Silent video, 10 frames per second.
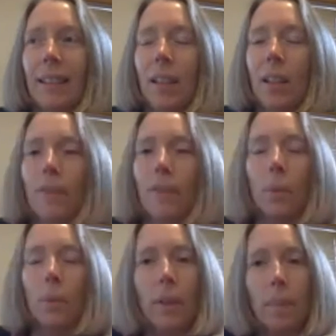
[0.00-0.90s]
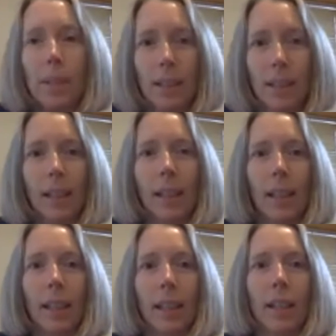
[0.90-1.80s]
if the rhythm isn't
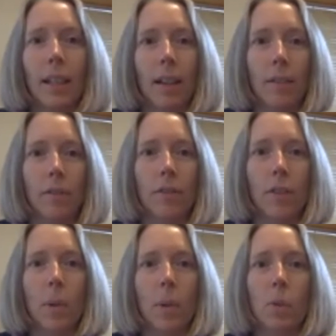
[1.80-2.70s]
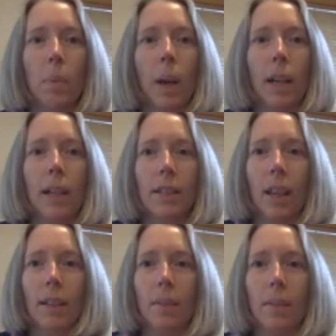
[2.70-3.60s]
clear enough from those parts
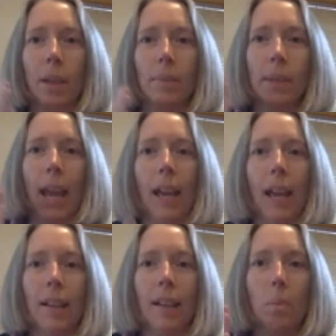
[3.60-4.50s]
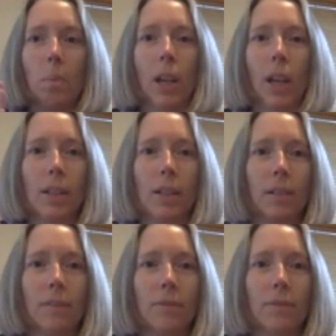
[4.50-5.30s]
i'll sometimes add a percussive